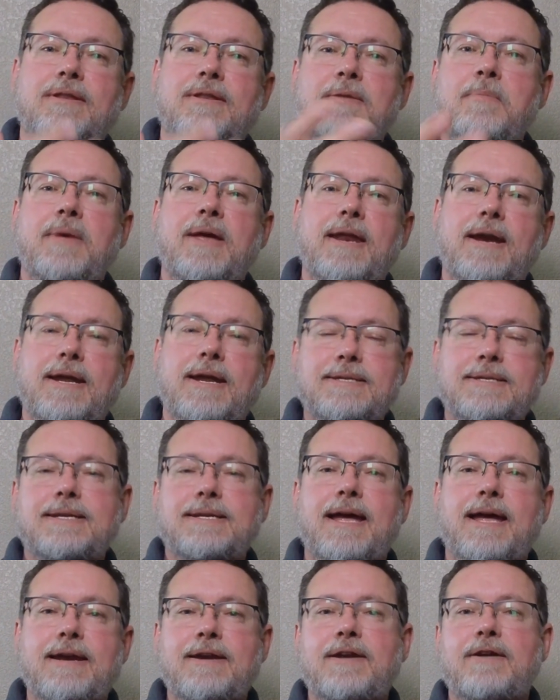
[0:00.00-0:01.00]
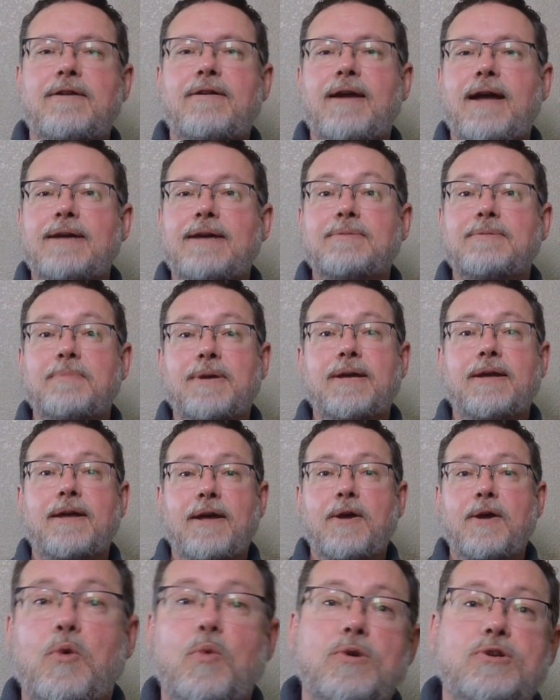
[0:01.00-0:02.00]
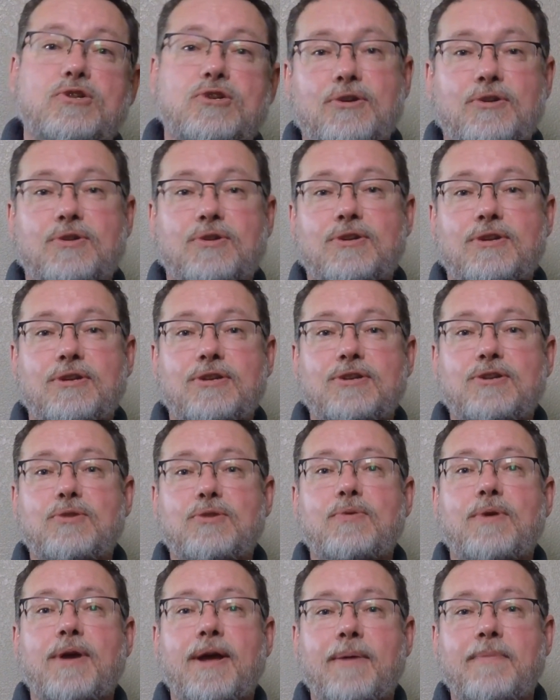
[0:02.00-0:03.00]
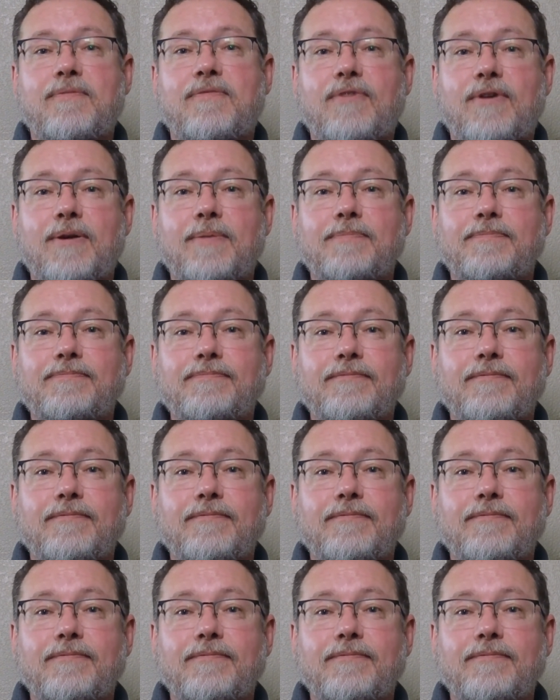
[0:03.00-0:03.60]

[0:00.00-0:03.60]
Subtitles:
the man I sat near asked me, "Which church did you come from?"